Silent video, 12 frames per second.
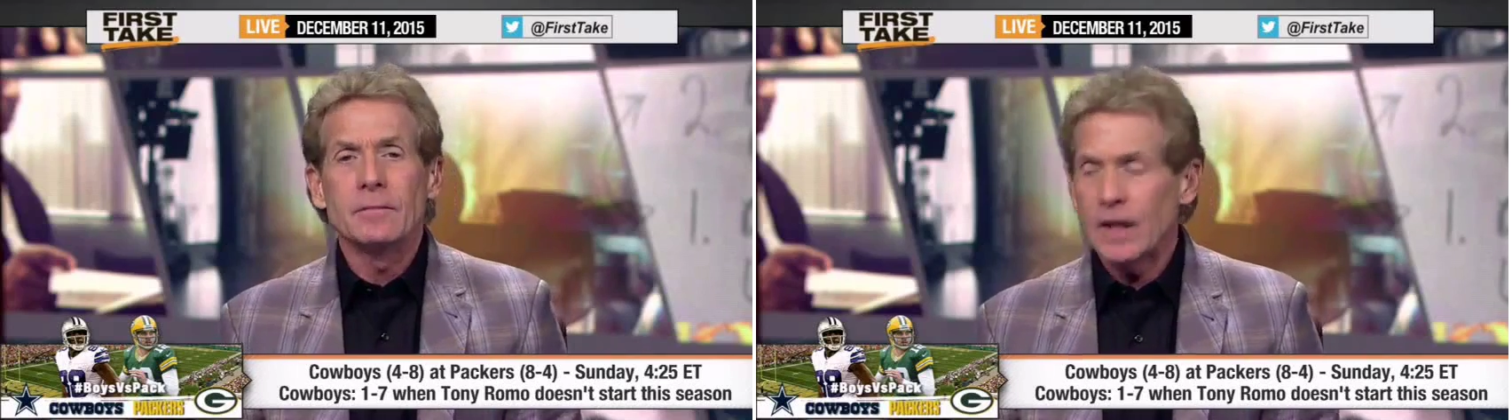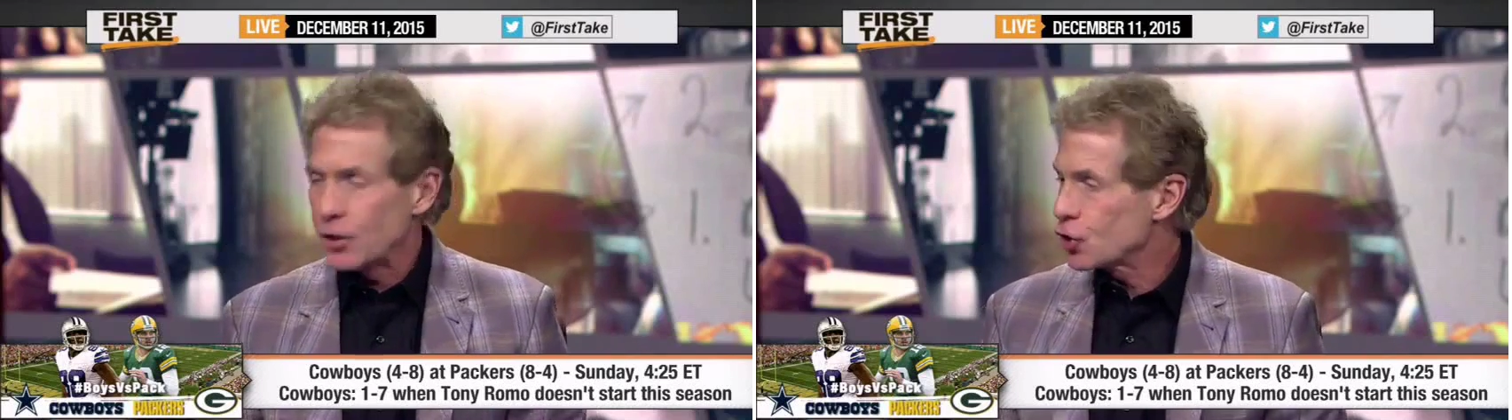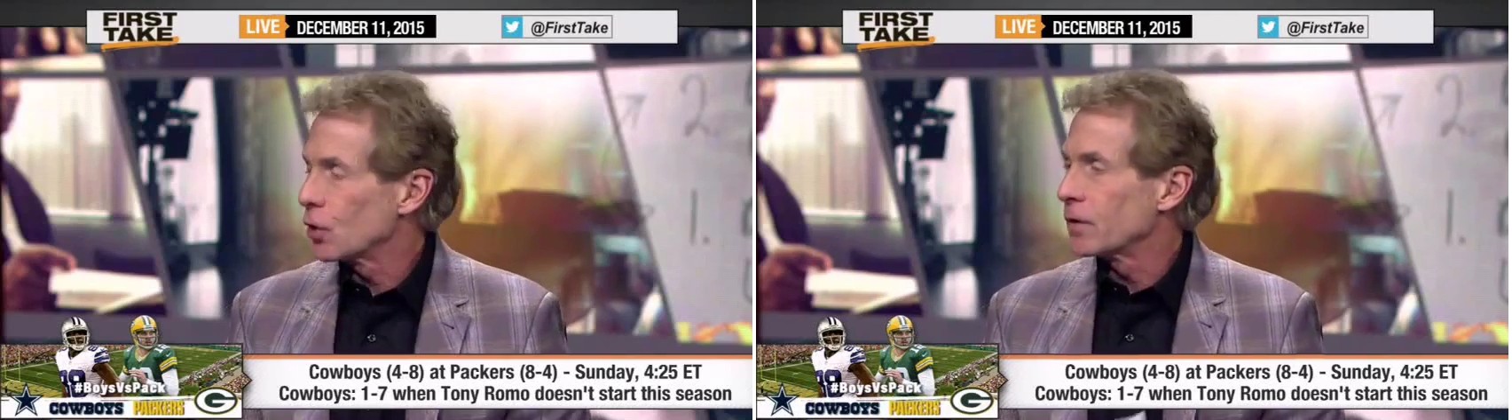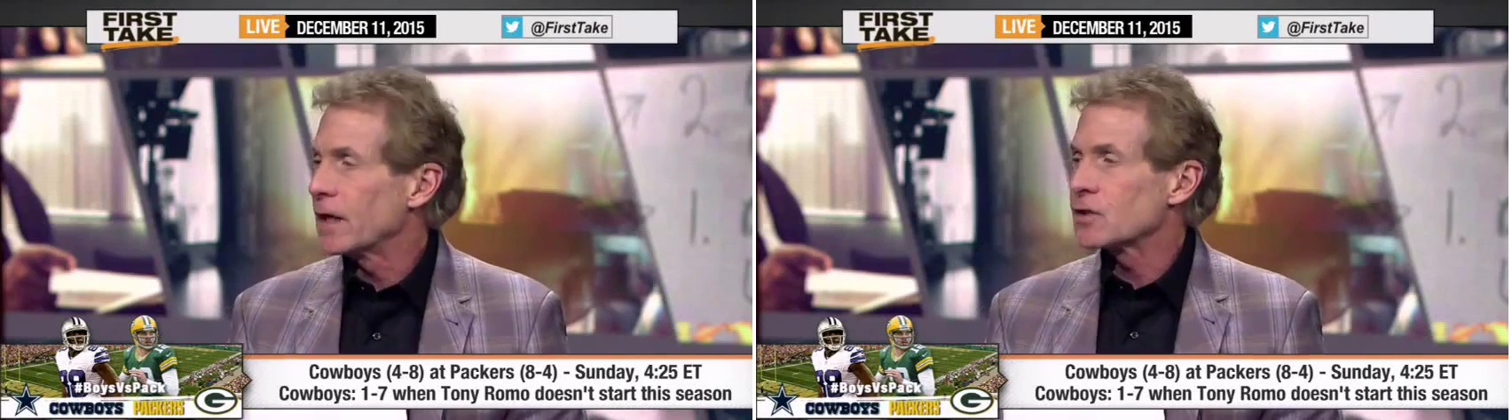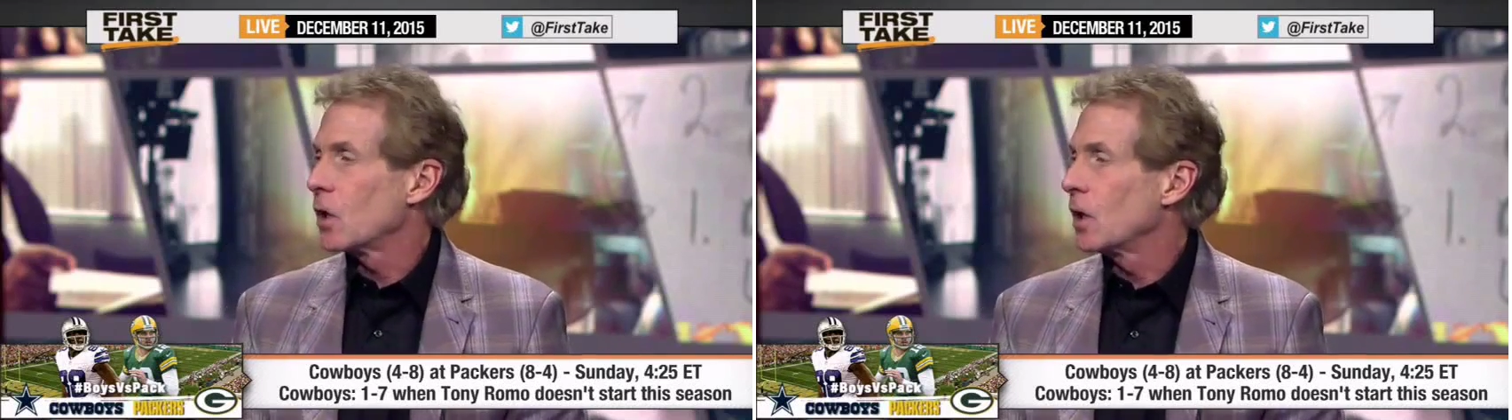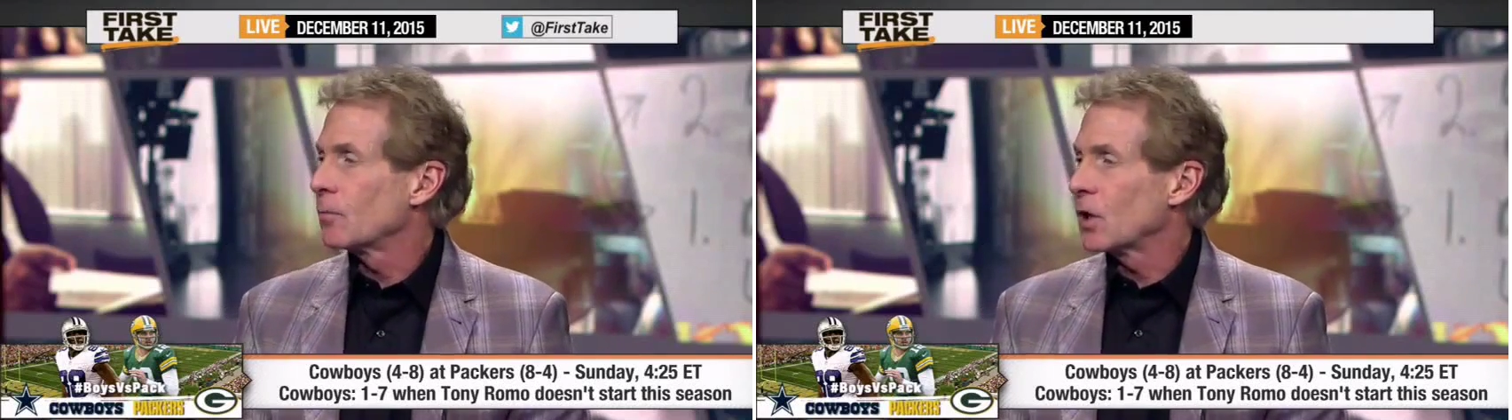They should.
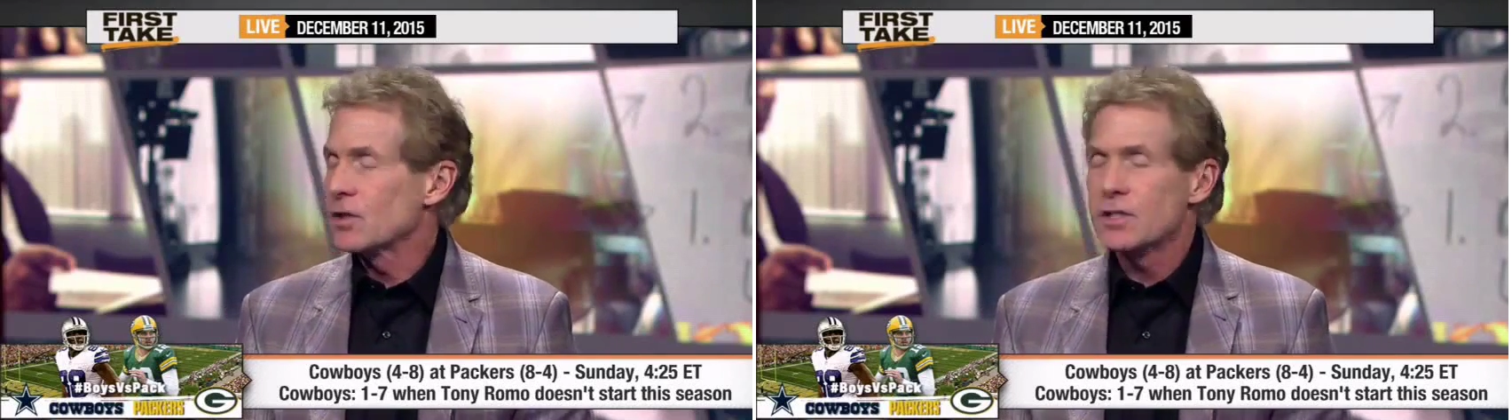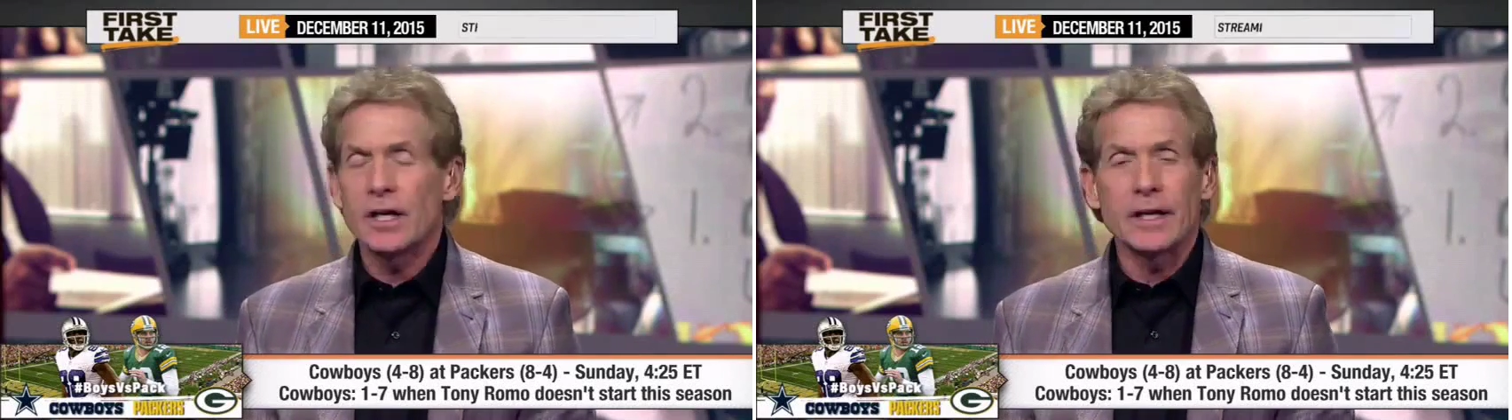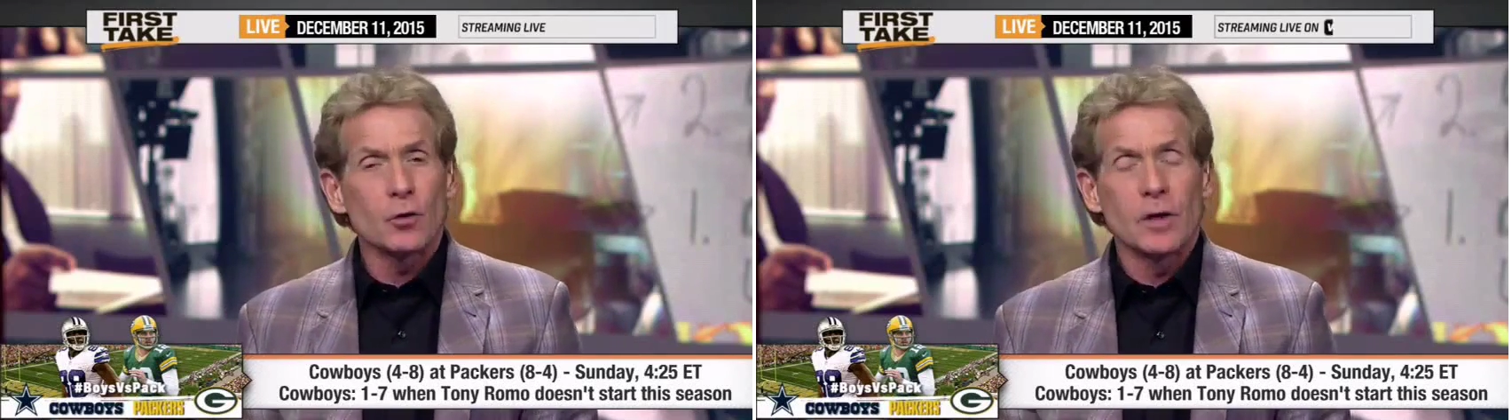That's all I'm going to say.